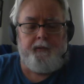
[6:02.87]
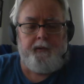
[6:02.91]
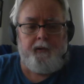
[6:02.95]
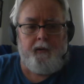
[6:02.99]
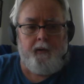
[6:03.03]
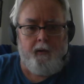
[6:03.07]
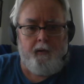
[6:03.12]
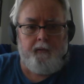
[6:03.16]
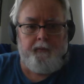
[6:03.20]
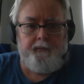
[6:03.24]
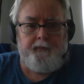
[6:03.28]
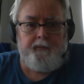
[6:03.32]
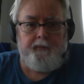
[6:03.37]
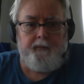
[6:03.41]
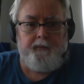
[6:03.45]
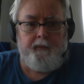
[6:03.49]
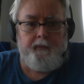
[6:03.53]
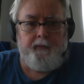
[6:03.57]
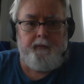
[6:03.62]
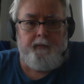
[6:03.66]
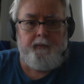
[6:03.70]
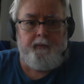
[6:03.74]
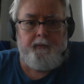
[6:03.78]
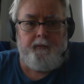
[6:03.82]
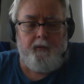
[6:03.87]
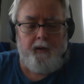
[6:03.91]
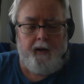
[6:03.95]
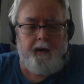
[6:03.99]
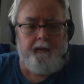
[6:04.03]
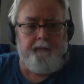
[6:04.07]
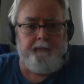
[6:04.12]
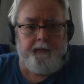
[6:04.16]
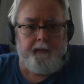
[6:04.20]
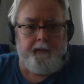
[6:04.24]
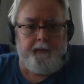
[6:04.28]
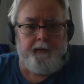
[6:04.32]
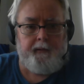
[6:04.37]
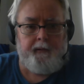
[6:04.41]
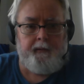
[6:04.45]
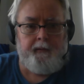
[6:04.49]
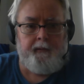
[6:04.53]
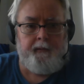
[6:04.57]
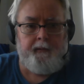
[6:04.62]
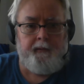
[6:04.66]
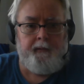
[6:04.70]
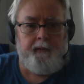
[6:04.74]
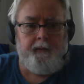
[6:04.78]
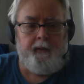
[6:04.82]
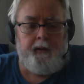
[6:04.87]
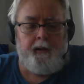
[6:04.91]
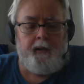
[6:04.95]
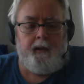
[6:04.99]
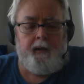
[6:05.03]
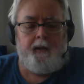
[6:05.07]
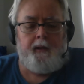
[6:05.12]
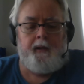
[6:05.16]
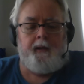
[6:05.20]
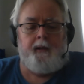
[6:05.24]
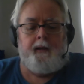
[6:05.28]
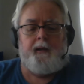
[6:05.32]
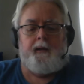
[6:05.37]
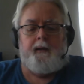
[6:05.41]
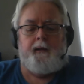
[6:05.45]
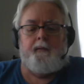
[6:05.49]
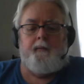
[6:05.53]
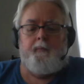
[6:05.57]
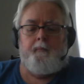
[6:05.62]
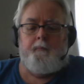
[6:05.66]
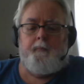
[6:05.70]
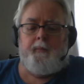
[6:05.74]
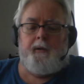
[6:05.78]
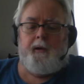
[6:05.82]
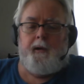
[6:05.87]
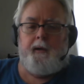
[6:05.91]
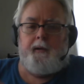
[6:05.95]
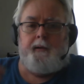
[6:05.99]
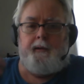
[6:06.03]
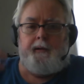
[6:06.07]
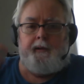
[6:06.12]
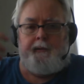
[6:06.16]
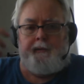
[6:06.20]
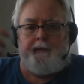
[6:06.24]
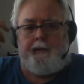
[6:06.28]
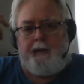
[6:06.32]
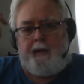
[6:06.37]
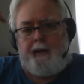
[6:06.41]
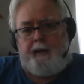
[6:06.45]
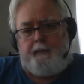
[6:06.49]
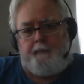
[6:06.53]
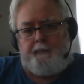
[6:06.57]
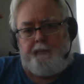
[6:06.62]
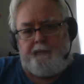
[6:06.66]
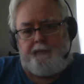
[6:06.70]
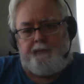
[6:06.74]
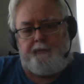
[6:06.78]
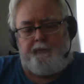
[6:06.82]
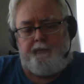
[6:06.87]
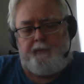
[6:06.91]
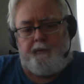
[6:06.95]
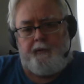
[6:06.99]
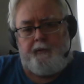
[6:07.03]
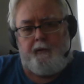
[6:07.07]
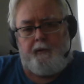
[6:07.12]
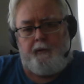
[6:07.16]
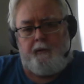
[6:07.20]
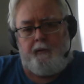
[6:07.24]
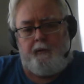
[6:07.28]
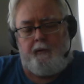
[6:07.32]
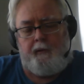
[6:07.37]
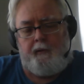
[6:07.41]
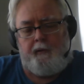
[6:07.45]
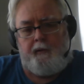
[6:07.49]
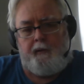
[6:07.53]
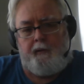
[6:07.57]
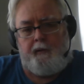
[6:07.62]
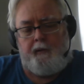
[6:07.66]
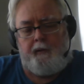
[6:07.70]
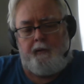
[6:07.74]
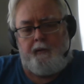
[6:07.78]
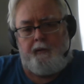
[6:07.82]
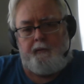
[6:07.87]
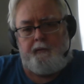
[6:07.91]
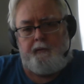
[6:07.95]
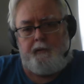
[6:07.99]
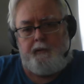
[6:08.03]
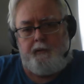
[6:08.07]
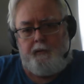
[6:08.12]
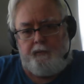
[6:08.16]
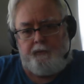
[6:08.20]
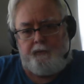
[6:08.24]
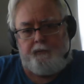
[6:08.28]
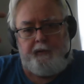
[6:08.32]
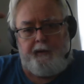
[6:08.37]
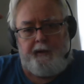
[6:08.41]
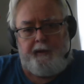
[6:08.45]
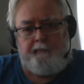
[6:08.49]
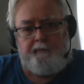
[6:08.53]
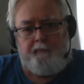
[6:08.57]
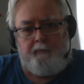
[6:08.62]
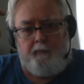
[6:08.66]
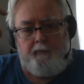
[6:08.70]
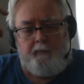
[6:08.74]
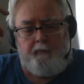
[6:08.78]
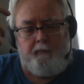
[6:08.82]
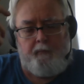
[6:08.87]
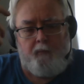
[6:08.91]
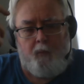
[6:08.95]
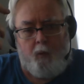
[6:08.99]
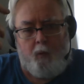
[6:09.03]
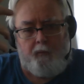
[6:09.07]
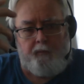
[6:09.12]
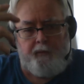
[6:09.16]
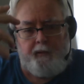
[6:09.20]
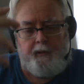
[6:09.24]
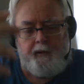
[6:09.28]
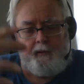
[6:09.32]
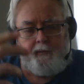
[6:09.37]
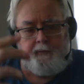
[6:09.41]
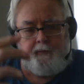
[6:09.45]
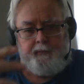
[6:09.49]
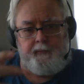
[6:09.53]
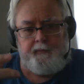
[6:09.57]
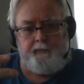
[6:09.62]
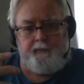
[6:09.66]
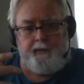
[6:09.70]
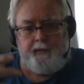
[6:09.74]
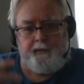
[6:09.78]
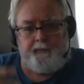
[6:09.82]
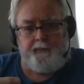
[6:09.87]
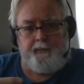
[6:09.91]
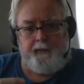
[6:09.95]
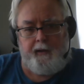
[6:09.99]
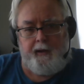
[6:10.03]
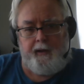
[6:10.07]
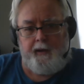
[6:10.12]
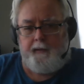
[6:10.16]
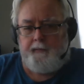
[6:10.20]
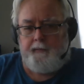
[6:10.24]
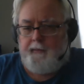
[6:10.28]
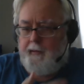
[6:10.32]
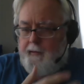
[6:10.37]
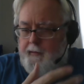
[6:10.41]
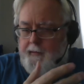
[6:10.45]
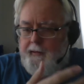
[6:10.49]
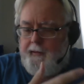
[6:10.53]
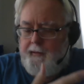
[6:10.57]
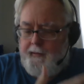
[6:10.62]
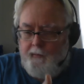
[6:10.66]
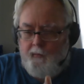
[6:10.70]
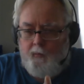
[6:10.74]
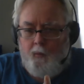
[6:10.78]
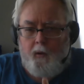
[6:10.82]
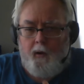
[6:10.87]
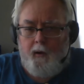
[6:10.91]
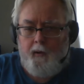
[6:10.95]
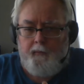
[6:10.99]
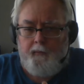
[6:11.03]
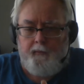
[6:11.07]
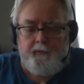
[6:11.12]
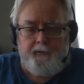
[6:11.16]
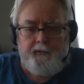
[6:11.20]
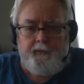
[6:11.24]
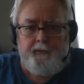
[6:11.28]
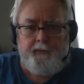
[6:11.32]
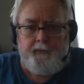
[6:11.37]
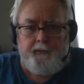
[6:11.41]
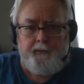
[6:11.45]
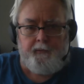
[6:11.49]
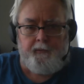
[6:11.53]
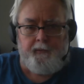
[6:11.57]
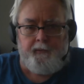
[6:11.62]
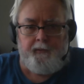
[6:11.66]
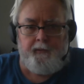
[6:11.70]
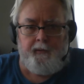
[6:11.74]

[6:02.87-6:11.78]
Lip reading: the Earth's gravity. But in the atmosphere, you usually have more things than just that. And water too.